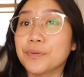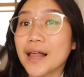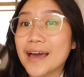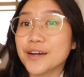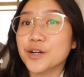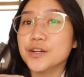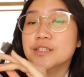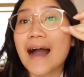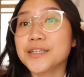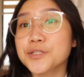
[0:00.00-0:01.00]
planner
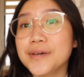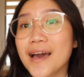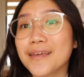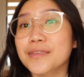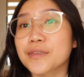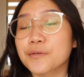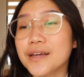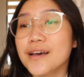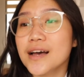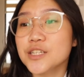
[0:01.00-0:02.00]
actually had
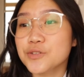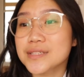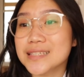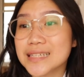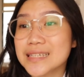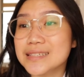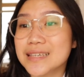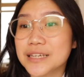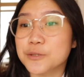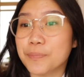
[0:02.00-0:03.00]

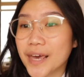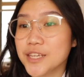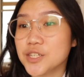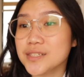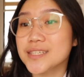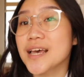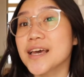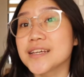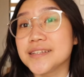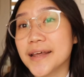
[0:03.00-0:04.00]
366 pages
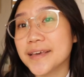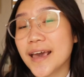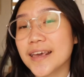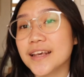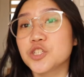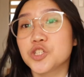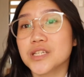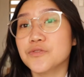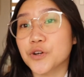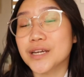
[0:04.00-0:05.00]
dedicated
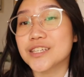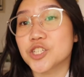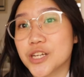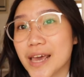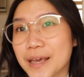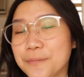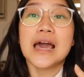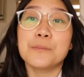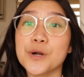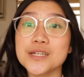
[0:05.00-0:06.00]
just for each day.
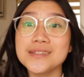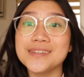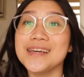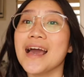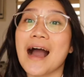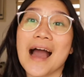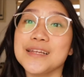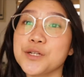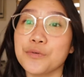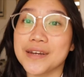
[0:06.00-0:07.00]
And personally,
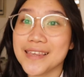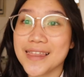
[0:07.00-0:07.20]
I don't need